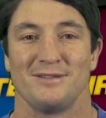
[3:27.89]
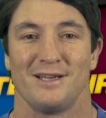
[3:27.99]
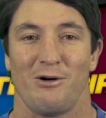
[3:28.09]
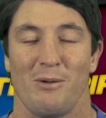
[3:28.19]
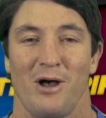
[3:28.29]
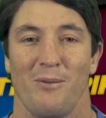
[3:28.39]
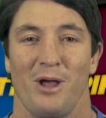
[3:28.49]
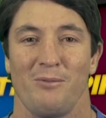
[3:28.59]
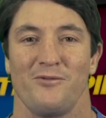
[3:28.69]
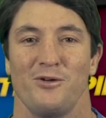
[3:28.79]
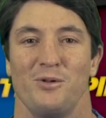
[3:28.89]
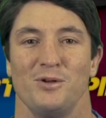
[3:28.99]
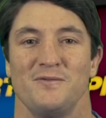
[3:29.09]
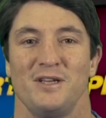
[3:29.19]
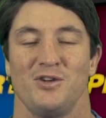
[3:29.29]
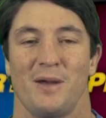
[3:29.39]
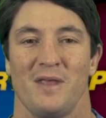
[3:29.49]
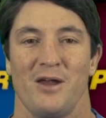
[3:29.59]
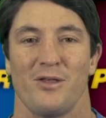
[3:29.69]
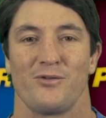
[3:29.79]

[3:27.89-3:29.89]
so I'm hoping for a Blues victory up there and a